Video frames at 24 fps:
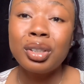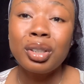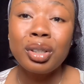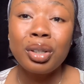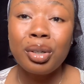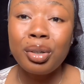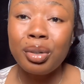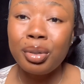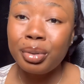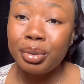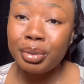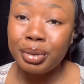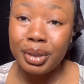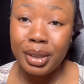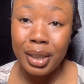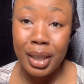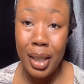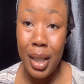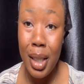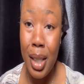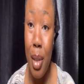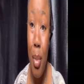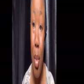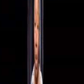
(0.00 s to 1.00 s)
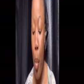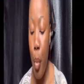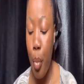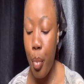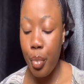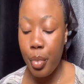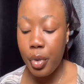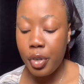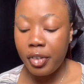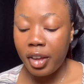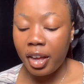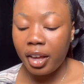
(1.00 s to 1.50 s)
cold days.
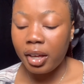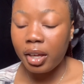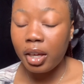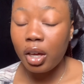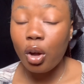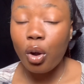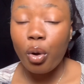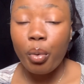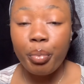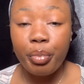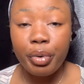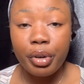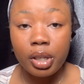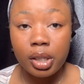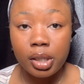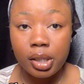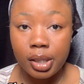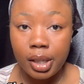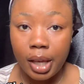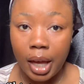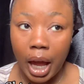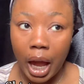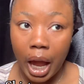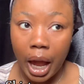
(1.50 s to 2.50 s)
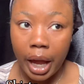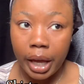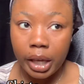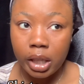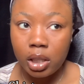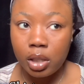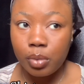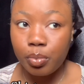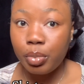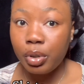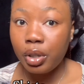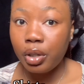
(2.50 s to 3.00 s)
If a girl brings
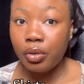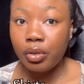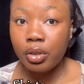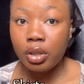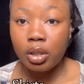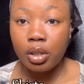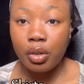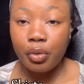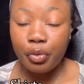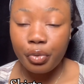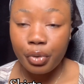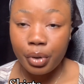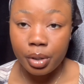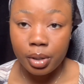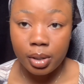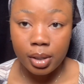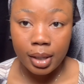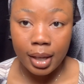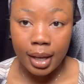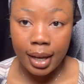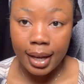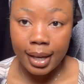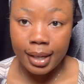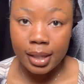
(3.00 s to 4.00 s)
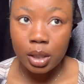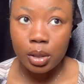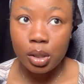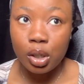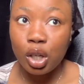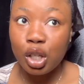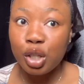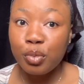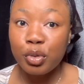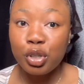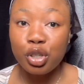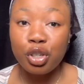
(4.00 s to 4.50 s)
skirts, bring different skirts.
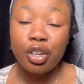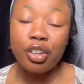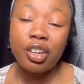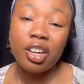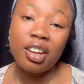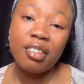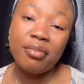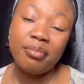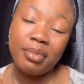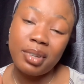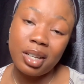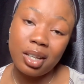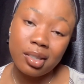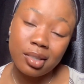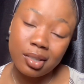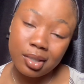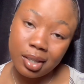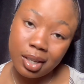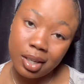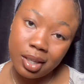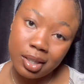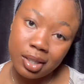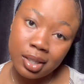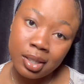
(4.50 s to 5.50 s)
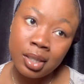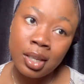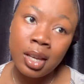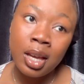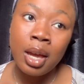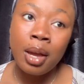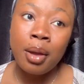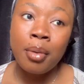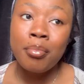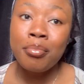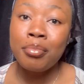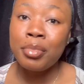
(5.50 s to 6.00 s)
Just make sure you have black skirts,
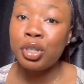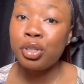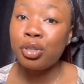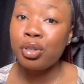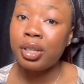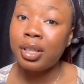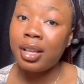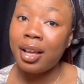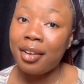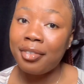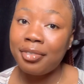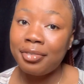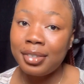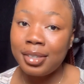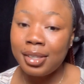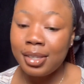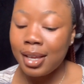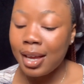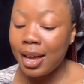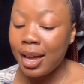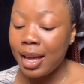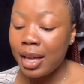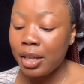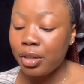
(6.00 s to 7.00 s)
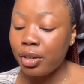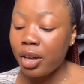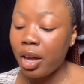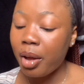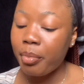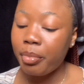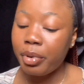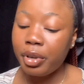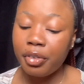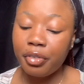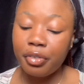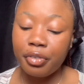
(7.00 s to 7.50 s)
make sure they are fitted. You can
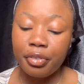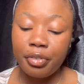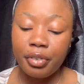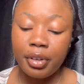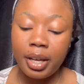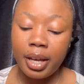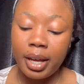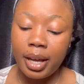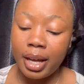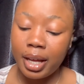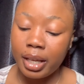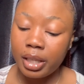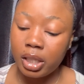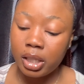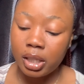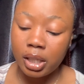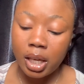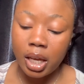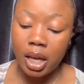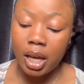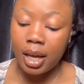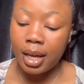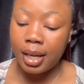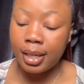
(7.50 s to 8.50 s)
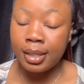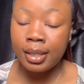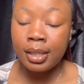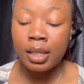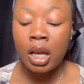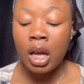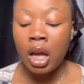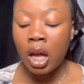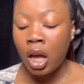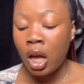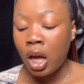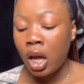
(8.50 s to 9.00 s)
bring flared skirts.
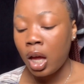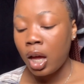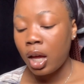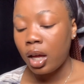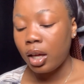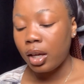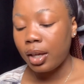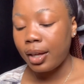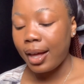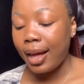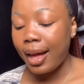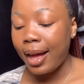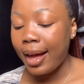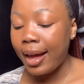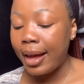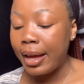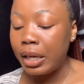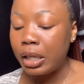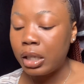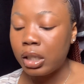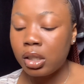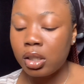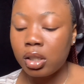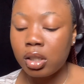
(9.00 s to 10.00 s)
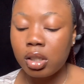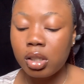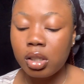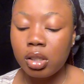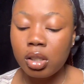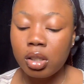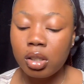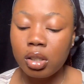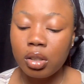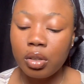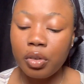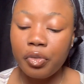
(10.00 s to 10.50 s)
Guys,
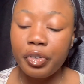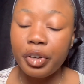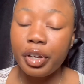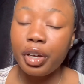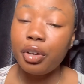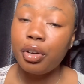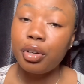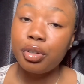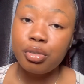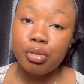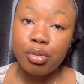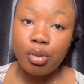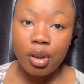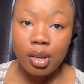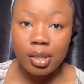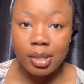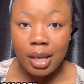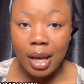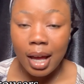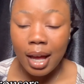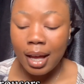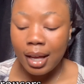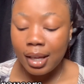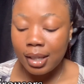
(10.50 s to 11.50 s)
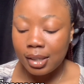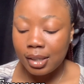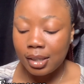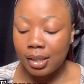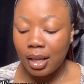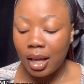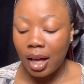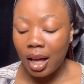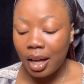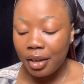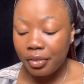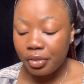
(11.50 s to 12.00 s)
don't forget your trousers,
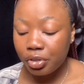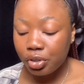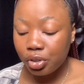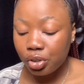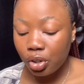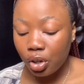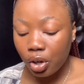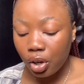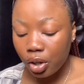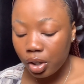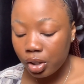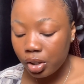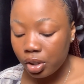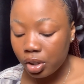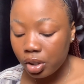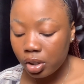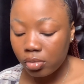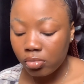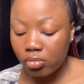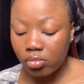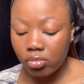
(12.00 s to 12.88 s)
half shorts.